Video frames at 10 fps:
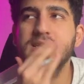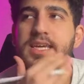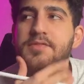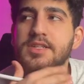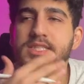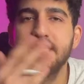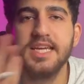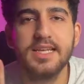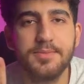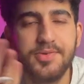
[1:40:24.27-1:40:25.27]
give us
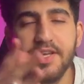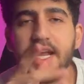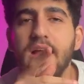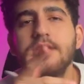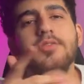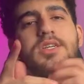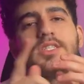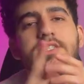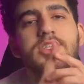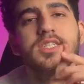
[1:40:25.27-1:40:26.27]
TLE.
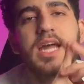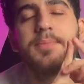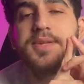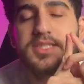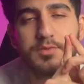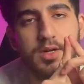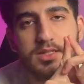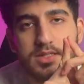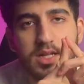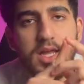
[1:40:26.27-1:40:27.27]
Pre-calculation just happens
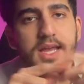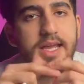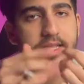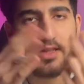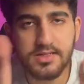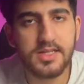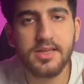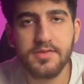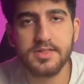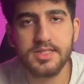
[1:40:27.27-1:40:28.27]
once. It doesn't
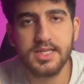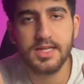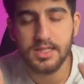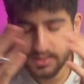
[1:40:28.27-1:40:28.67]
give us TLE.